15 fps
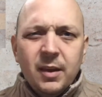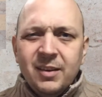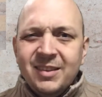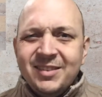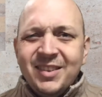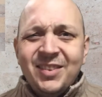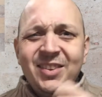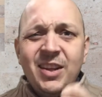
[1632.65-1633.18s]

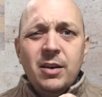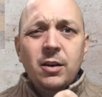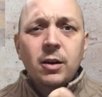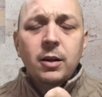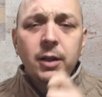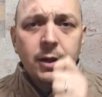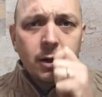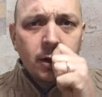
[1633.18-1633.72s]
As I said
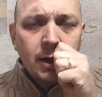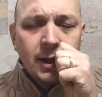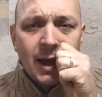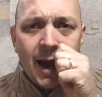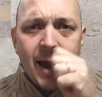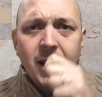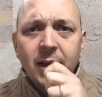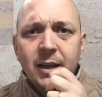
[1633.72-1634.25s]
earlier, it
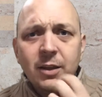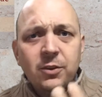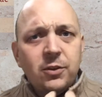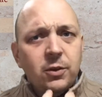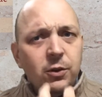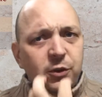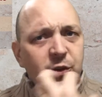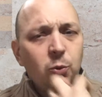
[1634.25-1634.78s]
kind of
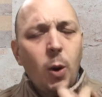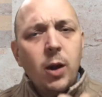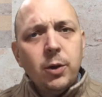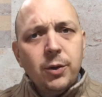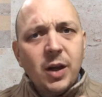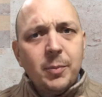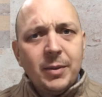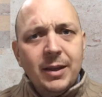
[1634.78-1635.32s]
gets swallowed up